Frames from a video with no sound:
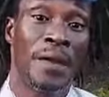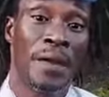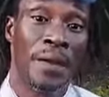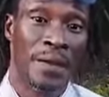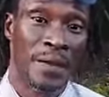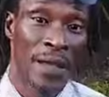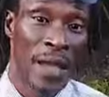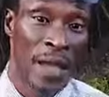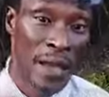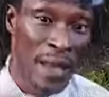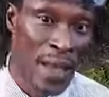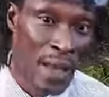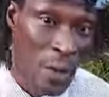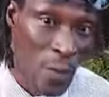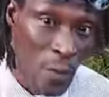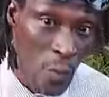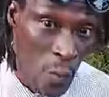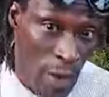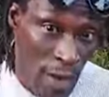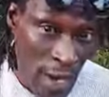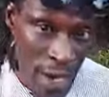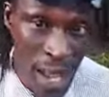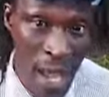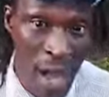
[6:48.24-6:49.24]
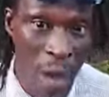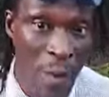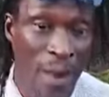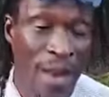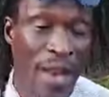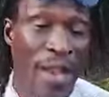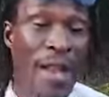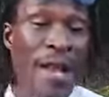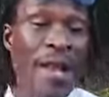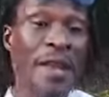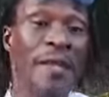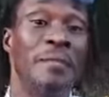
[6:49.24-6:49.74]
Now, like we now
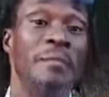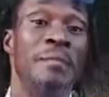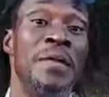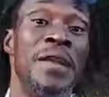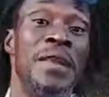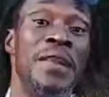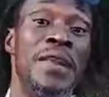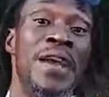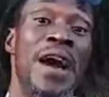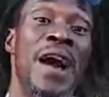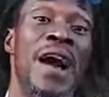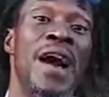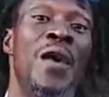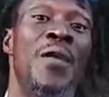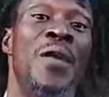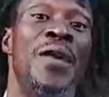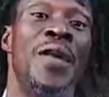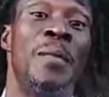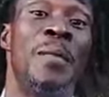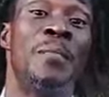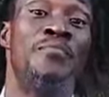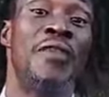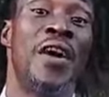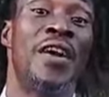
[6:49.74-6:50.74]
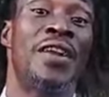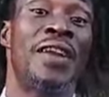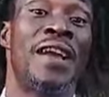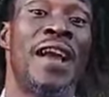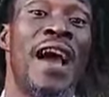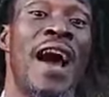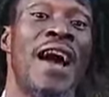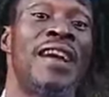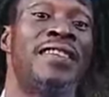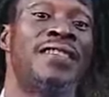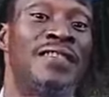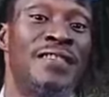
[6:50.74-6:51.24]
within the media, where they
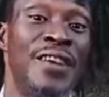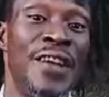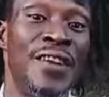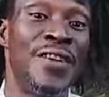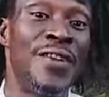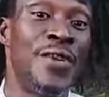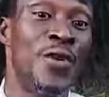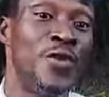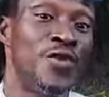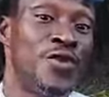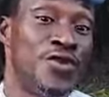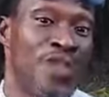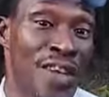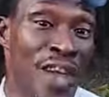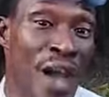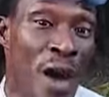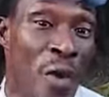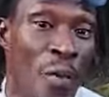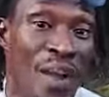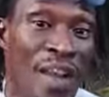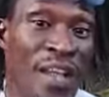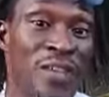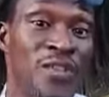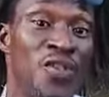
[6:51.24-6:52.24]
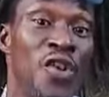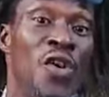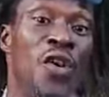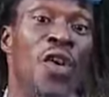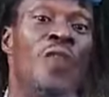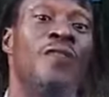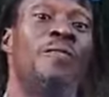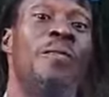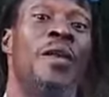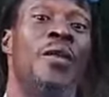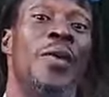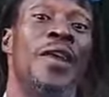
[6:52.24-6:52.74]
broadcast the news there, where they talk,
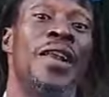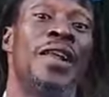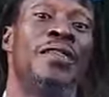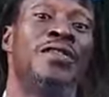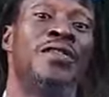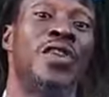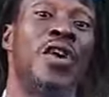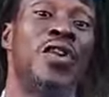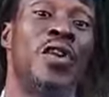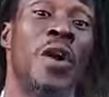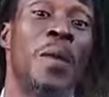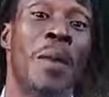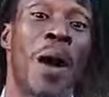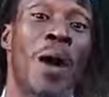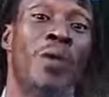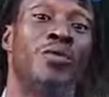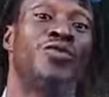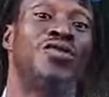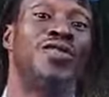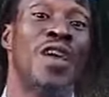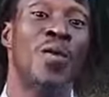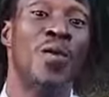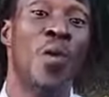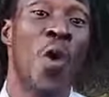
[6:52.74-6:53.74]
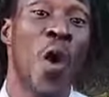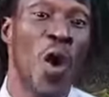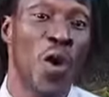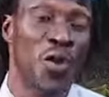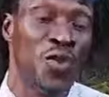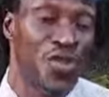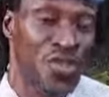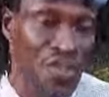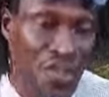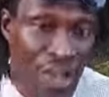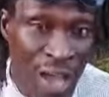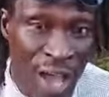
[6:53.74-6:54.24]
where they talk about the
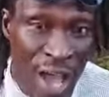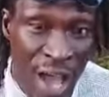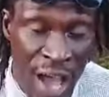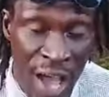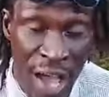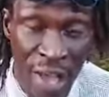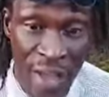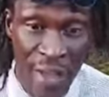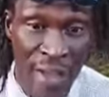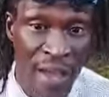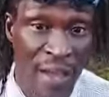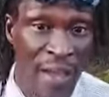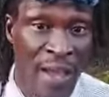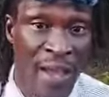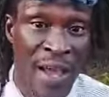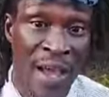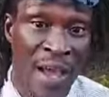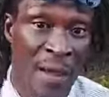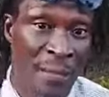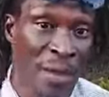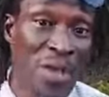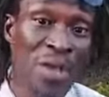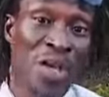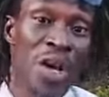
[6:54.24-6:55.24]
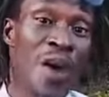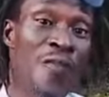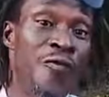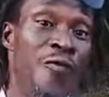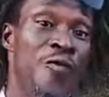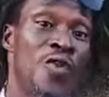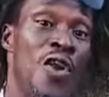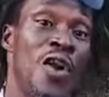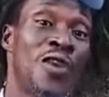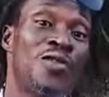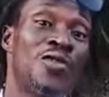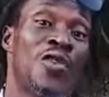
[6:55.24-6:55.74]
wars there. Because we
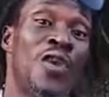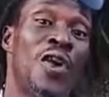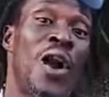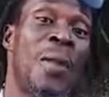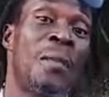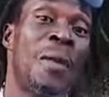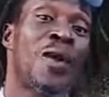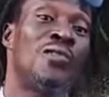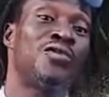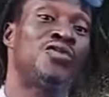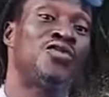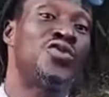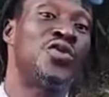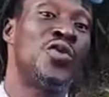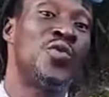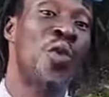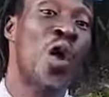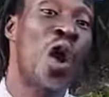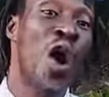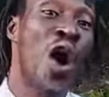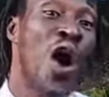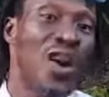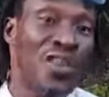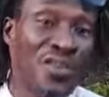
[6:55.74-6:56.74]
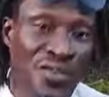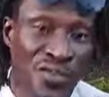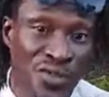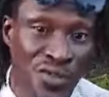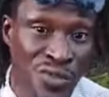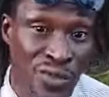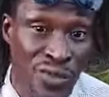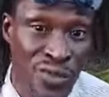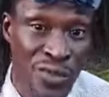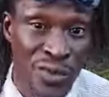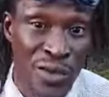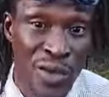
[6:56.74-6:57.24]
not talk about the
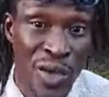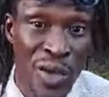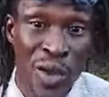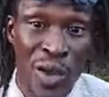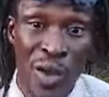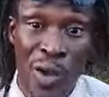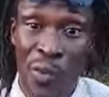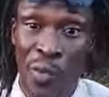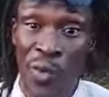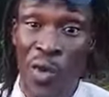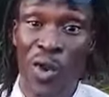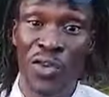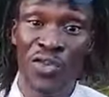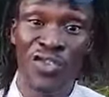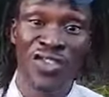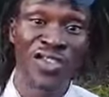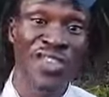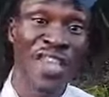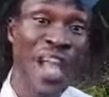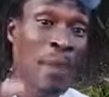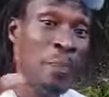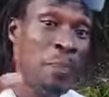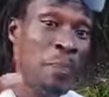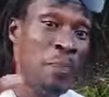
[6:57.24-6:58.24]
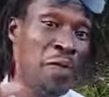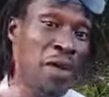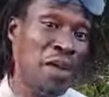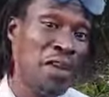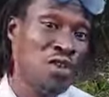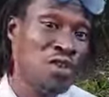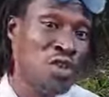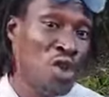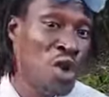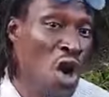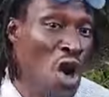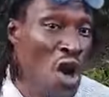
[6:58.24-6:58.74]
wars, we not snap
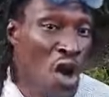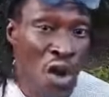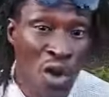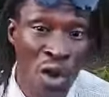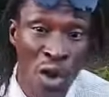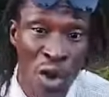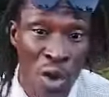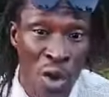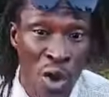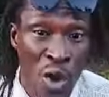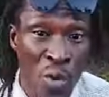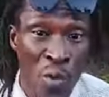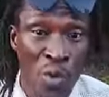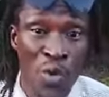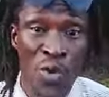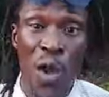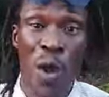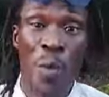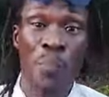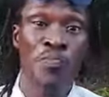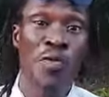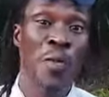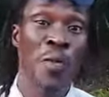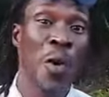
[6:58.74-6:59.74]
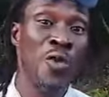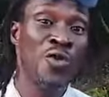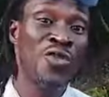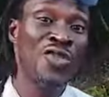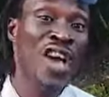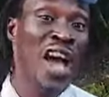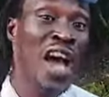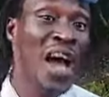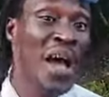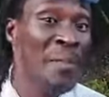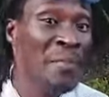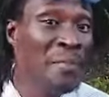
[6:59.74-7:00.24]
picture, we not promote
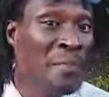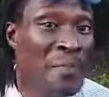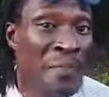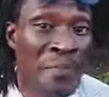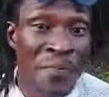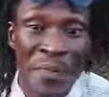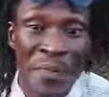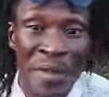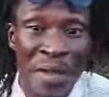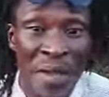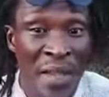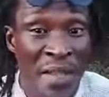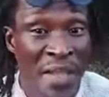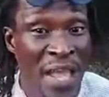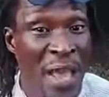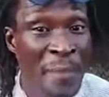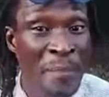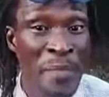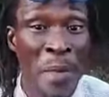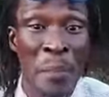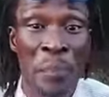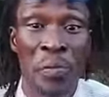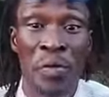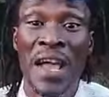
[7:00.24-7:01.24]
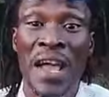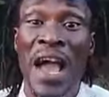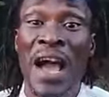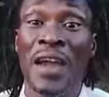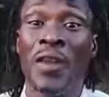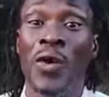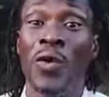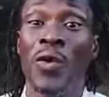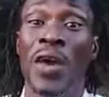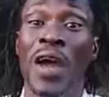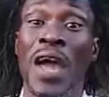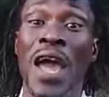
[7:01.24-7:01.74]
them, then people there
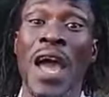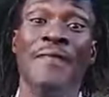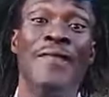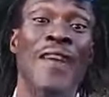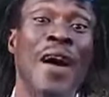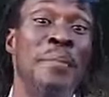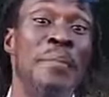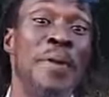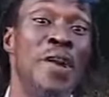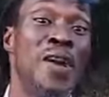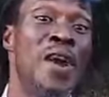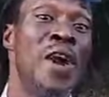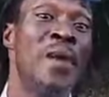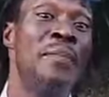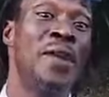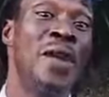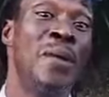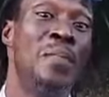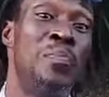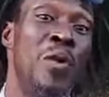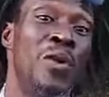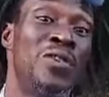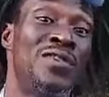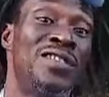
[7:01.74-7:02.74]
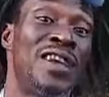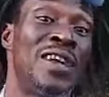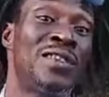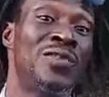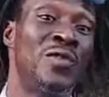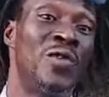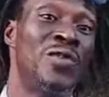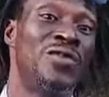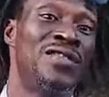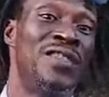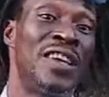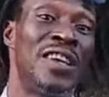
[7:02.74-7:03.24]
not going ever become important
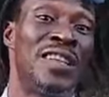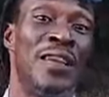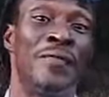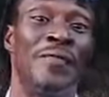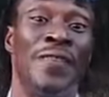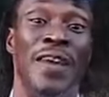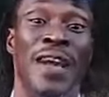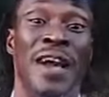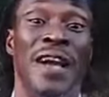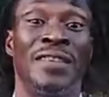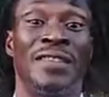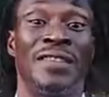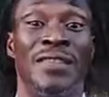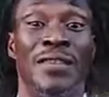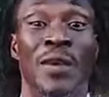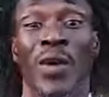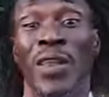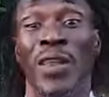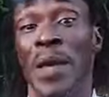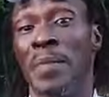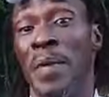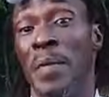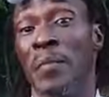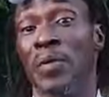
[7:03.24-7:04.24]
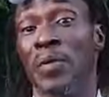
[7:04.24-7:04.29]
or significant Now other people